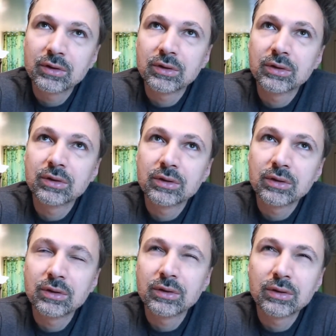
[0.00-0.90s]

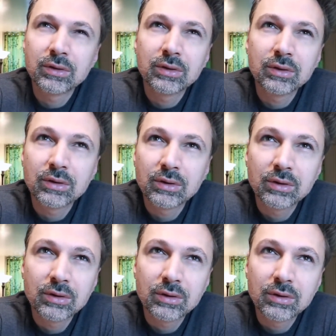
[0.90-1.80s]

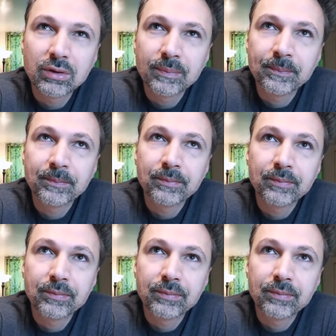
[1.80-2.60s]
Nothing is said.